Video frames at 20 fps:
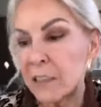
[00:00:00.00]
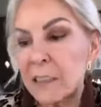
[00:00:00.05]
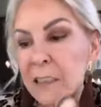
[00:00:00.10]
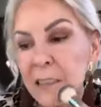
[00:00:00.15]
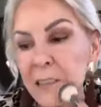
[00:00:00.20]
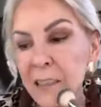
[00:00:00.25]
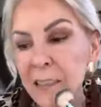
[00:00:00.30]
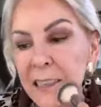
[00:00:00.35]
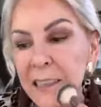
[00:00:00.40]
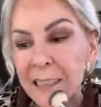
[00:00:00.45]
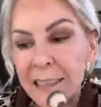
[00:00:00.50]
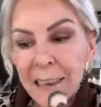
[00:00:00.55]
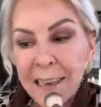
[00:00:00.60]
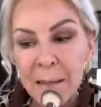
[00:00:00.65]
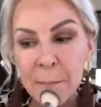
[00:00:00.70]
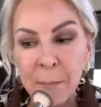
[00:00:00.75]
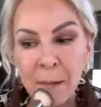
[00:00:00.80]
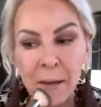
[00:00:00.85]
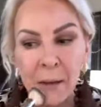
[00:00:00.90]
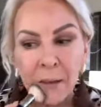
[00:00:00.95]
So the
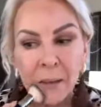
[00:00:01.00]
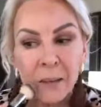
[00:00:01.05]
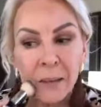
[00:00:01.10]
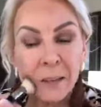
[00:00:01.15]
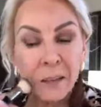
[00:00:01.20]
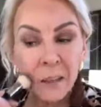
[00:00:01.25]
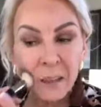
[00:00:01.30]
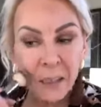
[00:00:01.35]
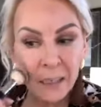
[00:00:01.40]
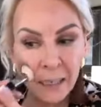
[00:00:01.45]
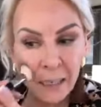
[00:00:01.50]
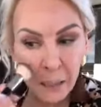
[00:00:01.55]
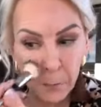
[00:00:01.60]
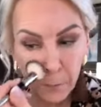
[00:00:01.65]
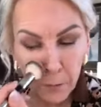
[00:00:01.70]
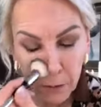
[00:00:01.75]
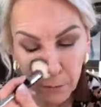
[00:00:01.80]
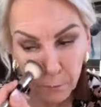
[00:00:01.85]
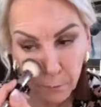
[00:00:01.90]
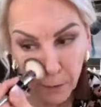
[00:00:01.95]
setting powder is gonna
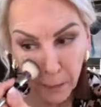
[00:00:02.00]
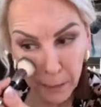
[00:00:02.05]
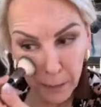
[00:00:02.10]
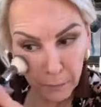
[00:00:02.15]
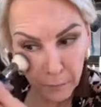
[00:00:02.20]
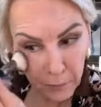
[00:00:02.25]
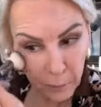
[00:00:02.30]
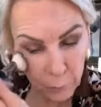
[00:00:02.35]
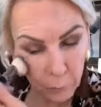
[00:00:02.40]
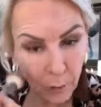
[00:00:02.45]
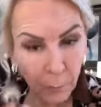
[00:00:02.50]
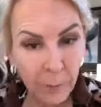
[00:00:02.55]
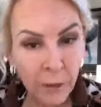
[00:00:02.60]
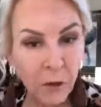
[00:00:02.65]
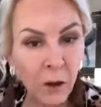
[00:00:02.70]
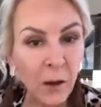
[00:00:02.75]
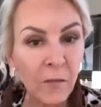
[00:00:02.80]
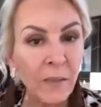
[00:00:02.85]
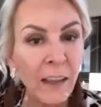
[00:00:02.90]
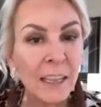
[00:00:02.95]
keep your makeup from
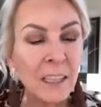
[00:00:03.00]
rubbing off.